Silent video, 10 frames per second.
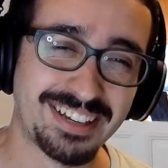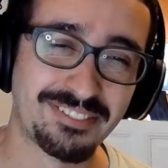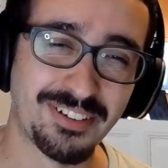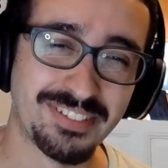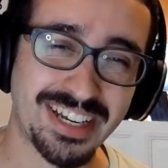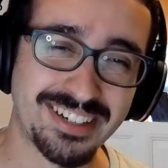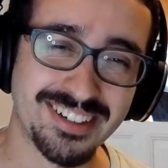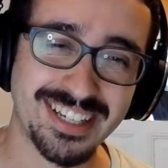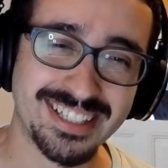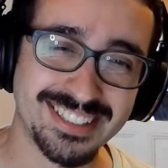And from there
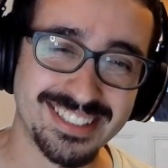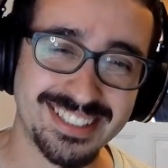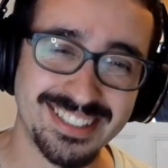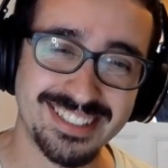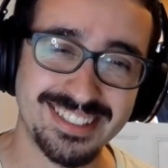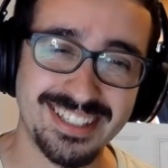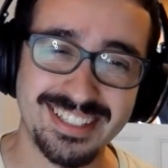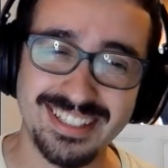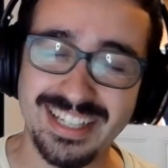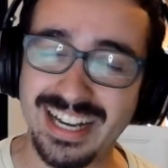on,
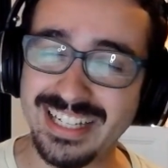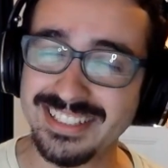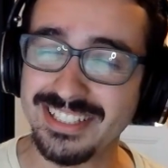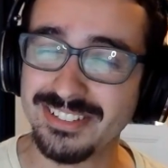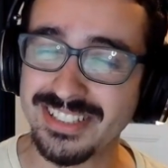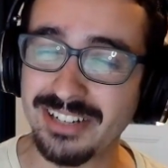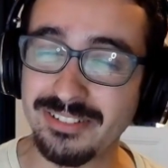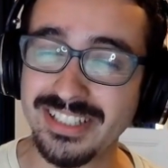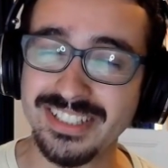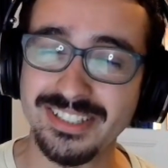I guess it was
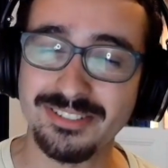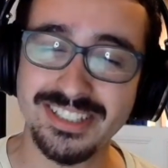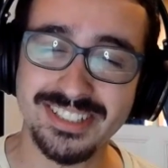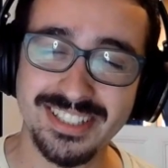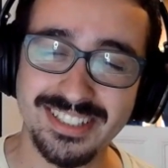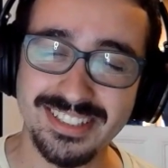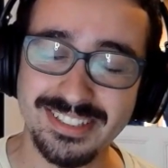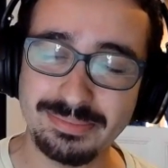how easy it was